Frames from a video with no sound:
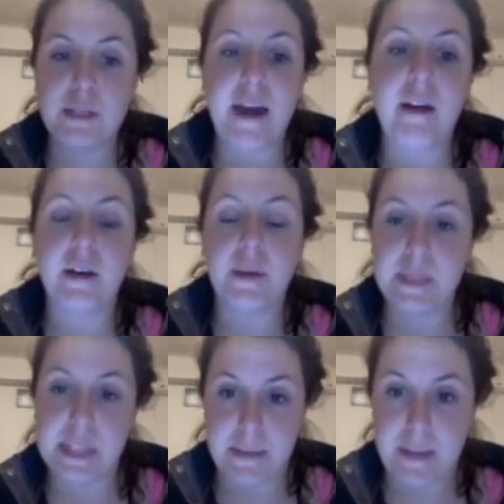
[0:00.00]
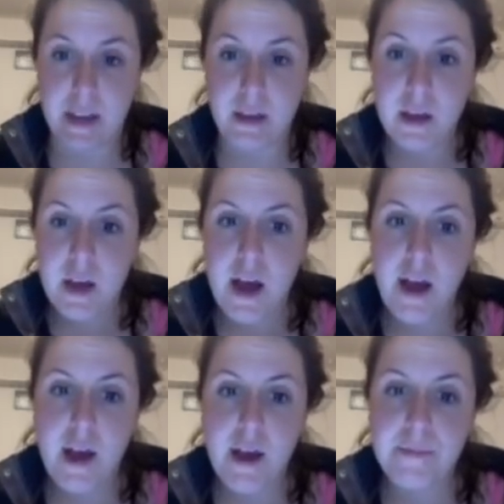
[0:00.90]
about, come see me.
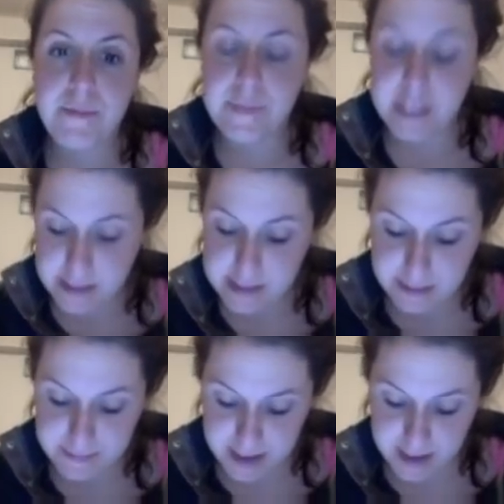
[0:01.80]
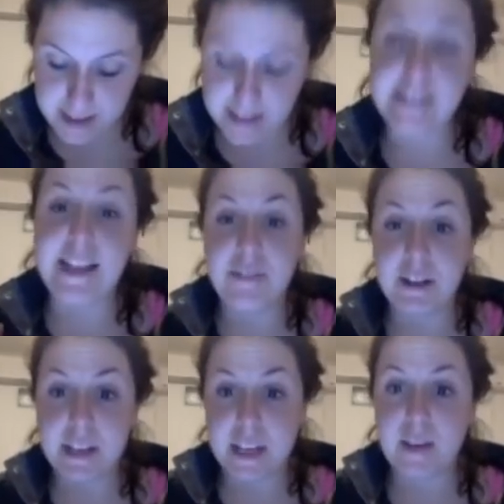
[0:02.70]
This is something that
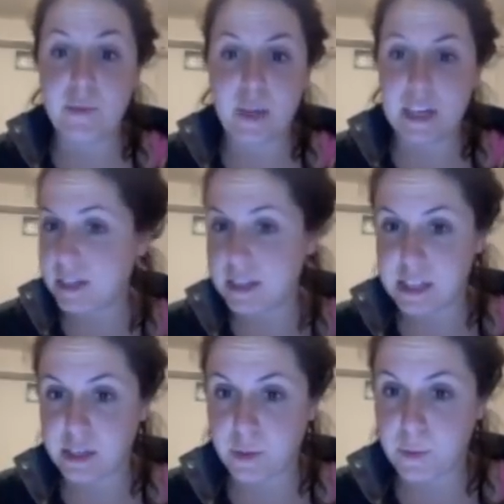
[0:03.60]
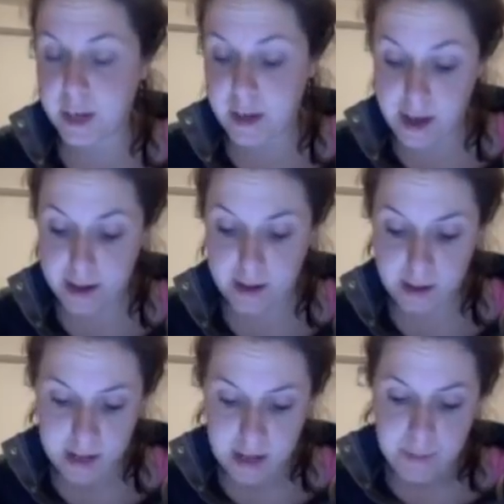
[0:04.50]
definitely we can continue to work on,
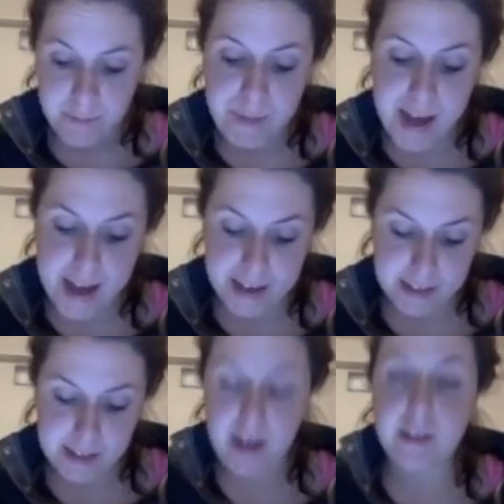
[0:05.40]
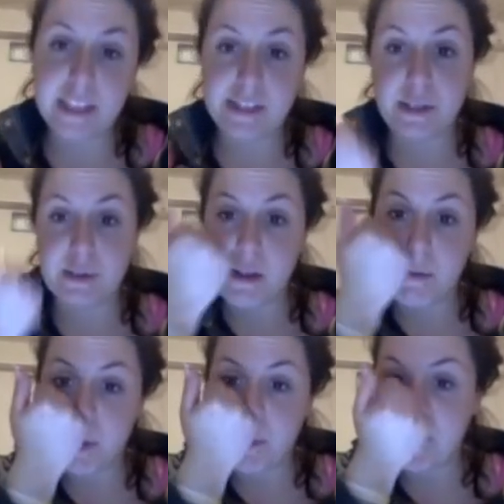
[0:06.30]
but let's do
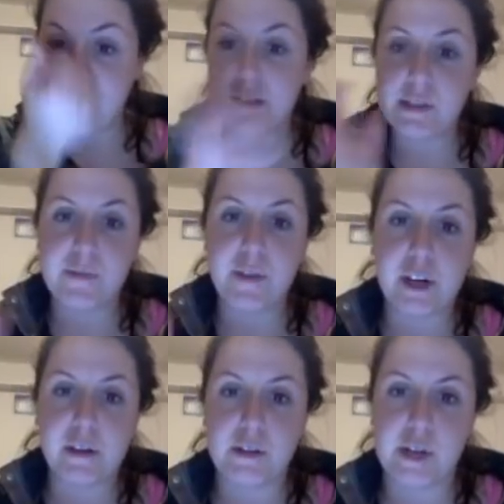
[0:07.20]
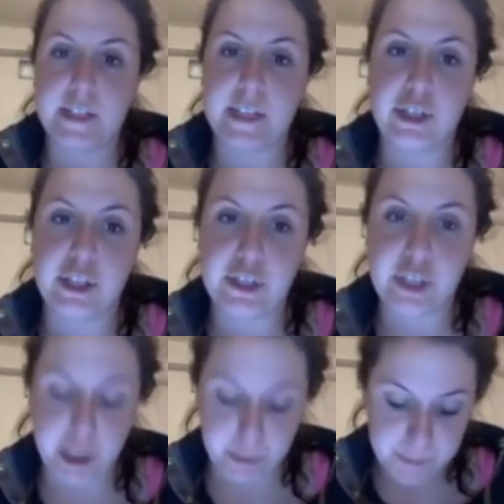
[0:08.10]
some where maybe there's some vertical translations
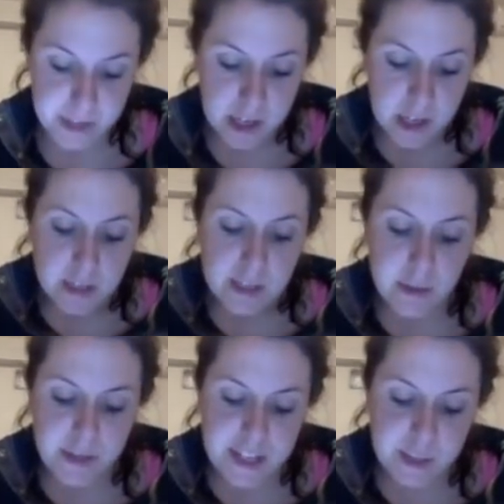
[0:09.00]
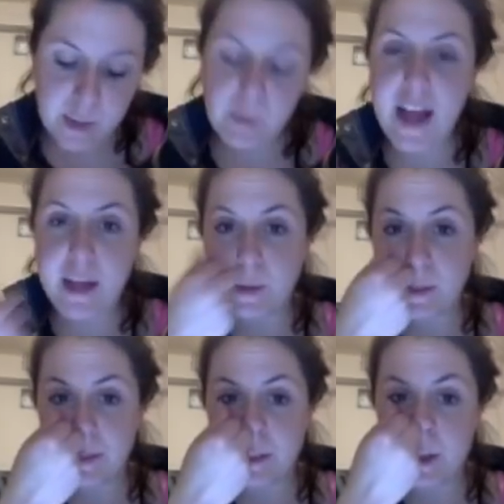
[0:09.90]
too. So this one, y
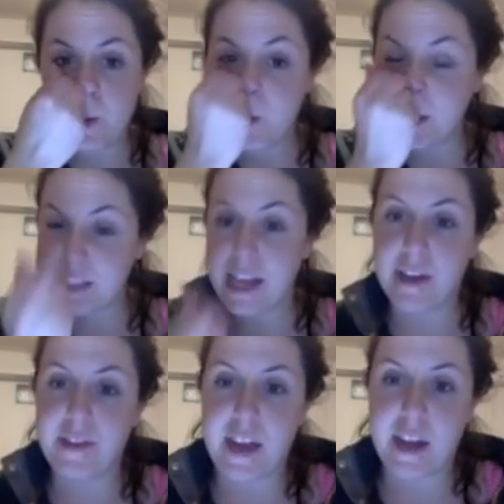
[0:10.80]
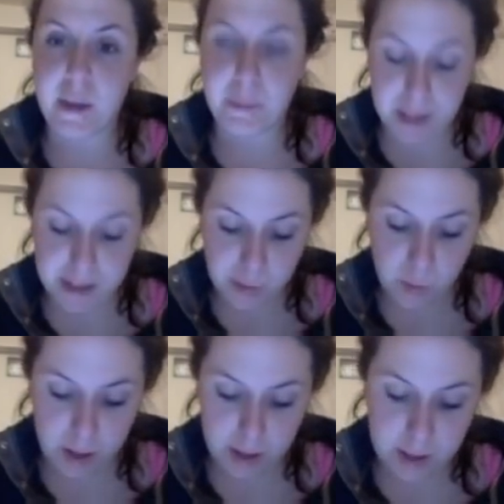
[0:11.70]
equals 2 sine theta plus
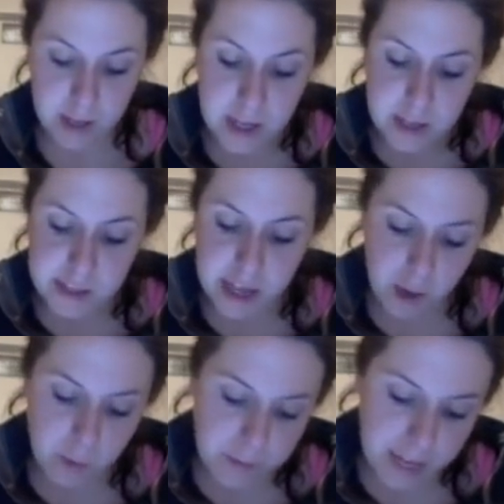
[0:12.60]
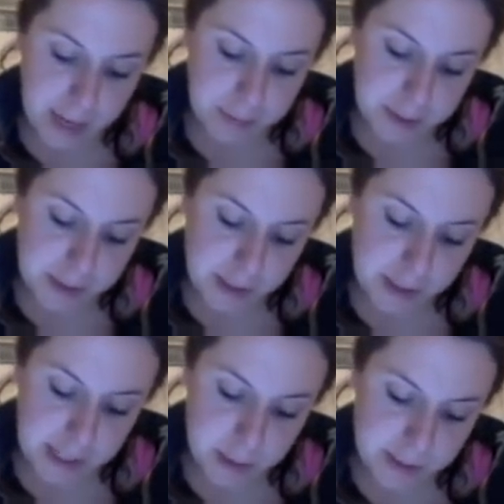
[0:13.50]
1. So amplitude
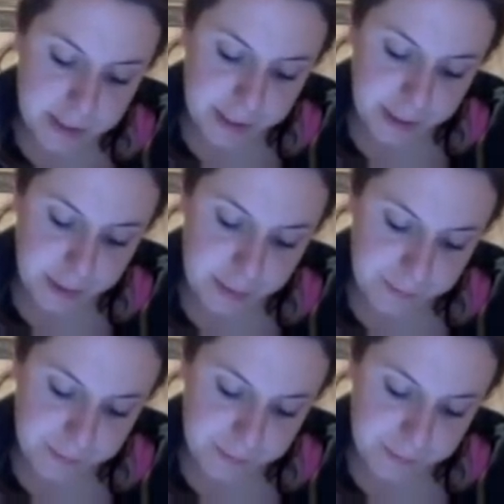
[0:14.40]
equals 2,